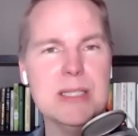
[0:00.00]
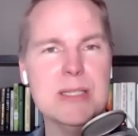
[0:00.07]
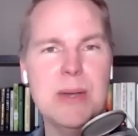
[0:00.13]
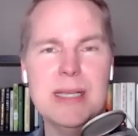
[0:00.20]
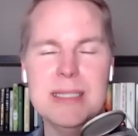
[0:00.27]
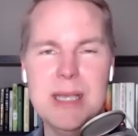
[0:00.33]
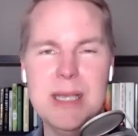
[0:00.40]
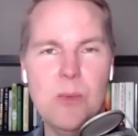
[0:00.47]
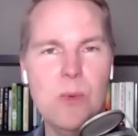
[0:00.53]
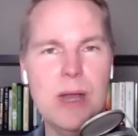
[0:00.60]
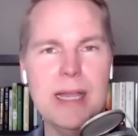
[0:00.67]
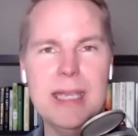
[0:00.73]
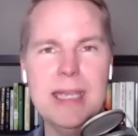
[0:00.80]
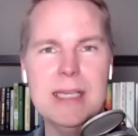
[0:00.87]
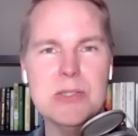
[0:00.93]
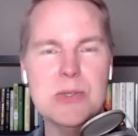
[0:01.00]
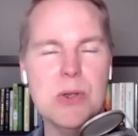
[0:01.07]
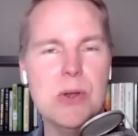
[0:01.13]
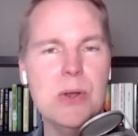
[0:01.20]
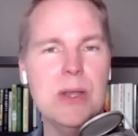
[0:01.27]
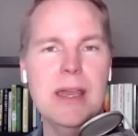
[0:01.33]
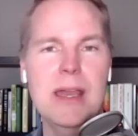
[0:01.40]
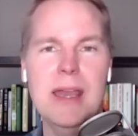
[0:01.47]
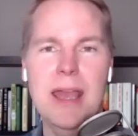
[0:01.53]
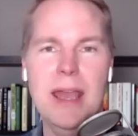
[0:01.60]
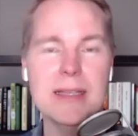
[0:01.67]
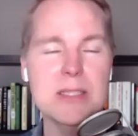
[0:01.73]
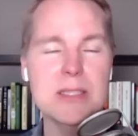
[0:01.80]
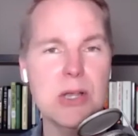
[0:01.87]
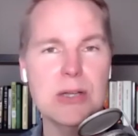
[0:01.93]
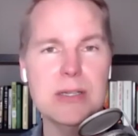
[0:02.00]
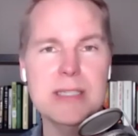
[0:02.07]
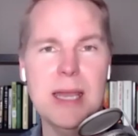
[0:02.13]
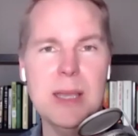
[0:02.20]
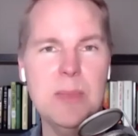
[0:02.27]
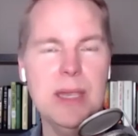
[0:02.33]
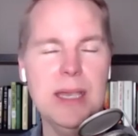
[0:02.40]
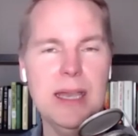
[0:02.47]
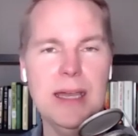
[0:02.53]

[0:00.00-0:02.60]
So I just hit one keystroke and start typing,